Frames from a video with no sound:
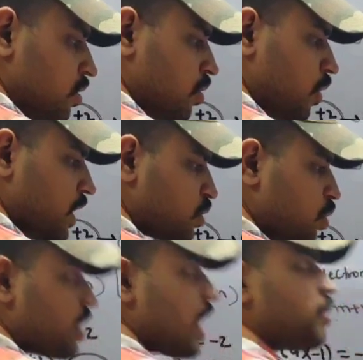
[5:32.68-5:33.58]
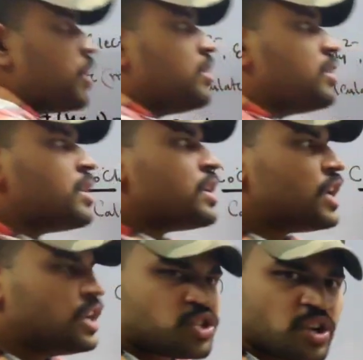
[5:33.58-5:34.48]
What is going to happen?
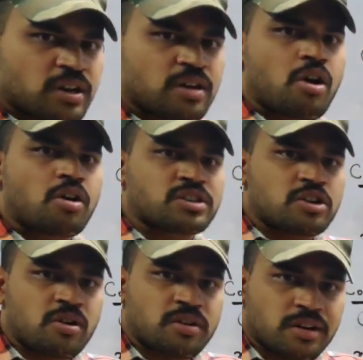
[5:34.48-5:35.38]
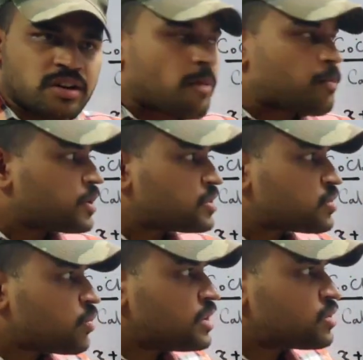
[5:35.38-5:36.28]
In general octahedral
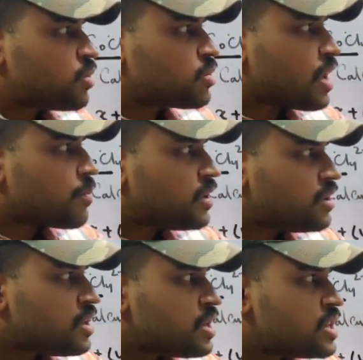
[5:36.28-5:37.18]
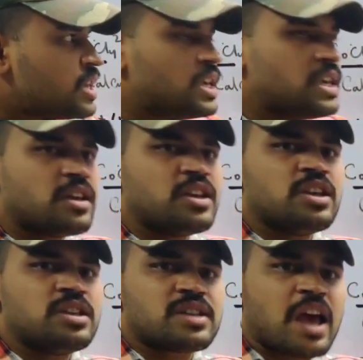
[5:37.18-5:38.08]
complexes, what is going to happen? E
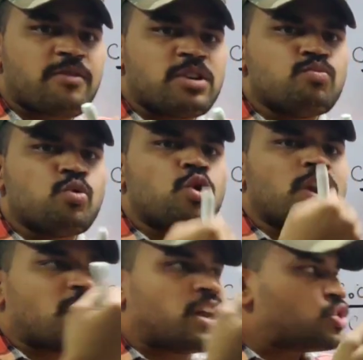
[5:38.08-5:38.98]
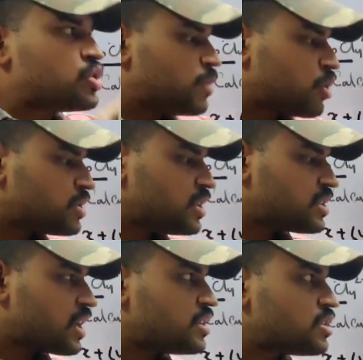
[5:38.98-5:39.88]
is having more energy because
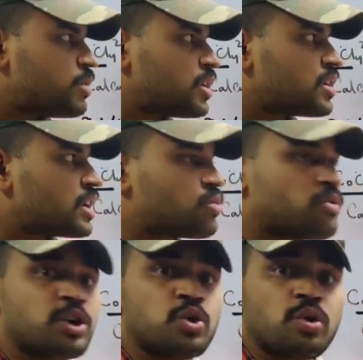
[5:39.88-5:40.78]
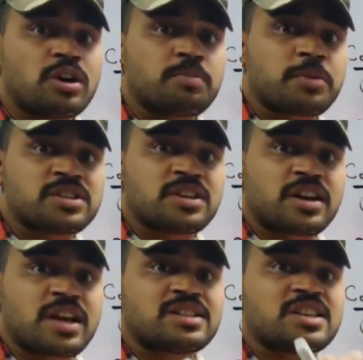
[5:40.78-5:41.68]
it's unsymmetric. That's why we don't represent it
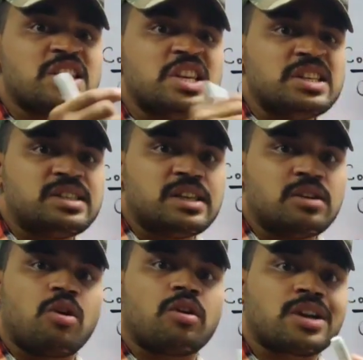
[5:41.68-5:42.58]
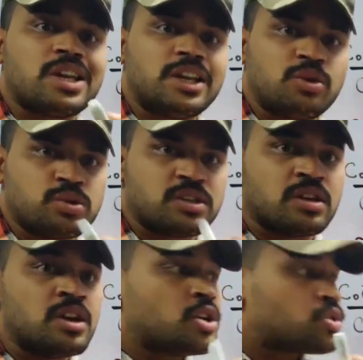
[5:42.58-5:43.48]
as EZ or
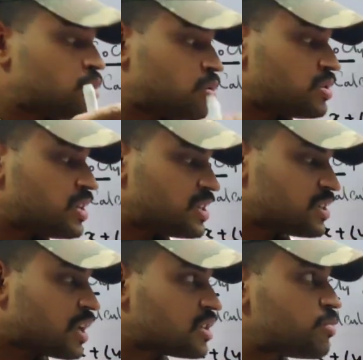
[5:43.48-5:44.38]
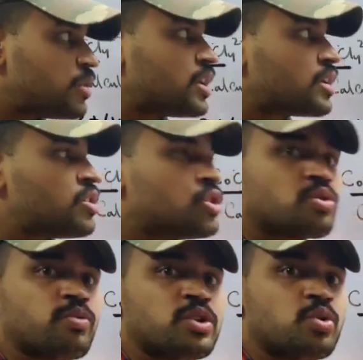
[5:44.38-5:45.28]
T2Z. So since it's unsymmetric,
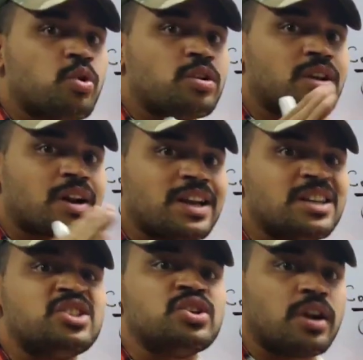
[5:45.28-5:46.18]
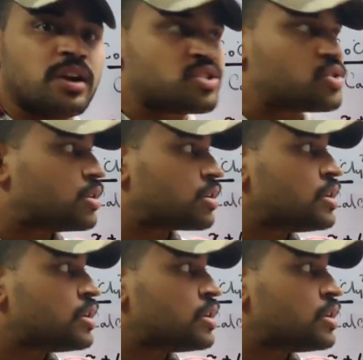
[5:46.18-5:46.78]
so we don't write gerades here.